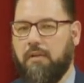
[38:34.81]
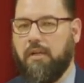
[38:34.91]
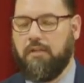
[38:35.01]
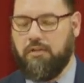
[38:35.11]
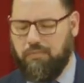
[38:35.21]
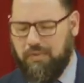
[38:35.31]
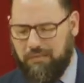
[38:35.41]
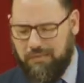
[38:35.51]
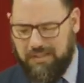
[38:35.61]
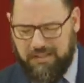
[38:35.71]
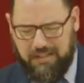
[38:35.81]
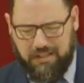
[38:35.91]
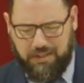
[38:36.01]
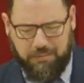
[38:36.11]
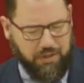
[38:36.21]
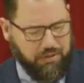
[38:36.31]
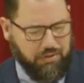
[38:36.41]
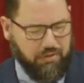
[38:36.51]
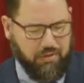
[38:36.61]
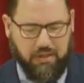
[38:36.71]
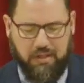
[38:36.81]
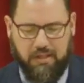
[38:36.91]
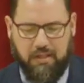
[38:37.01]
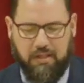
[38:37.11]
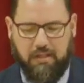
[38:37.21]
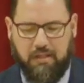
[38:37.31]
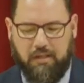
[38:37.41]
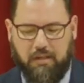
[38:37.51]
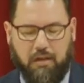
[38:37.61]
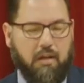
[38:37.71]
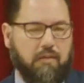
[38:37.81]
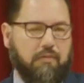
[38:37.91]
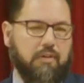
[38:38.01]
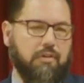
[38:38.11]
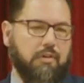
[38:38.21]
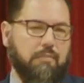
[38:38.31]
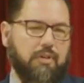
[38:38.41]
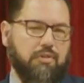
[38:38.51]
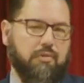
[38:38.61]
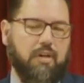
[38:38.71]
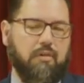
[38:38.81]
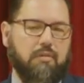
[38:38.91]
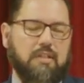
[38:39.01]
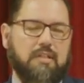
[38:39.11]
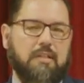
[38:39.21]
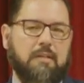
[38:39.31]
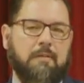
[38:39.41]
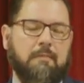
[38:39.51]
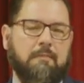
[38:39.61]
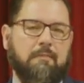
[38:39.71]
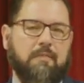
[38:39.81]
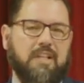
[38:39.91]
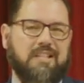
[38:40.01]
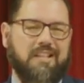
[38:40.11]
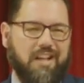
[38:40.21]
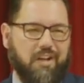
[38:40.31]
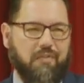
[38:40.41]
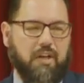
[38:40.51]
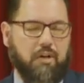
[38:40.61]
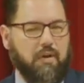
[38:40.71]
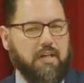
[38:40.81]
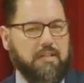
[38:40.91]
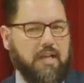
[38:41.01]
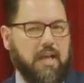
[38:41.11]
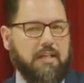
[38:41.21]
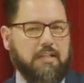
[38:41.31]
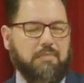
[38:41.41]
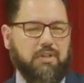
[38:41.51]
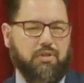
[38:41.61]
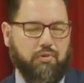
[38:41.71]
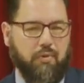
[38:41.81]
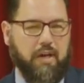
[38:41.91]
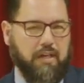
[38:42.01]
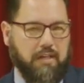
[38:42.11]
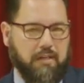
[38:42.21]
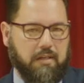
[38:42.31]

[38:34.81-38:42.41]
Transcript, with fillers: so we, we see this picture, the love under betrayal, this, this love that Christ had is betrayed.